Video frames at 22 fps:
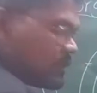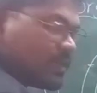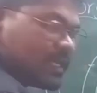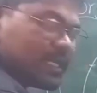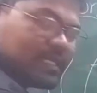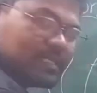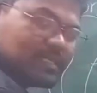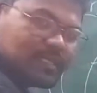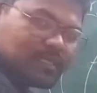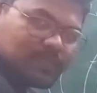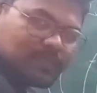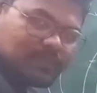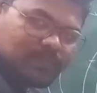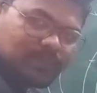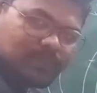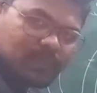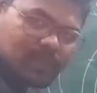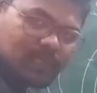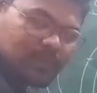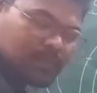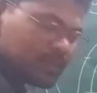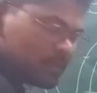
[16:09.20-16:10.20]
you can see.
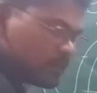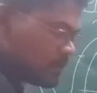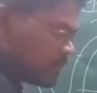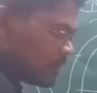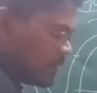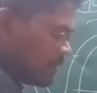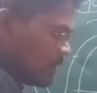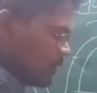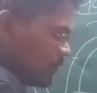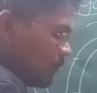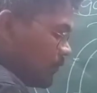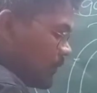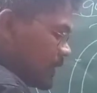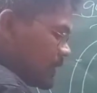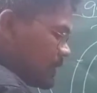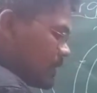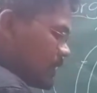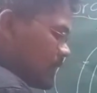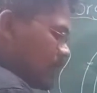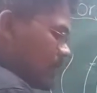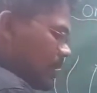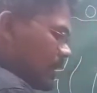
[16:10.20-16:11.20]

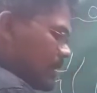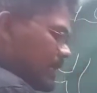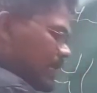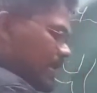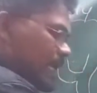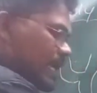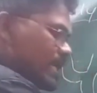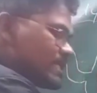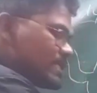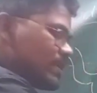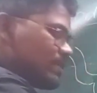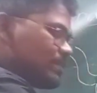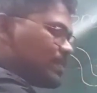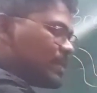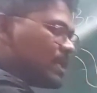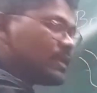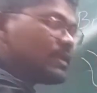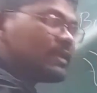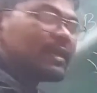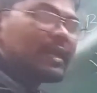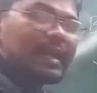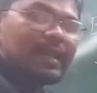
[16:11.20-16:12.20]
When the
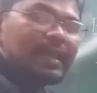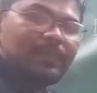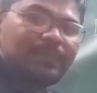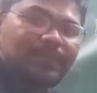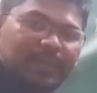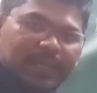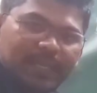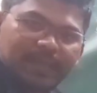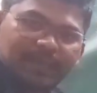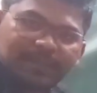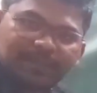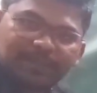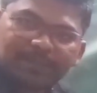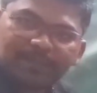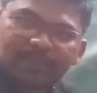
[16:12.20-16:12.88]
aseptate hyphae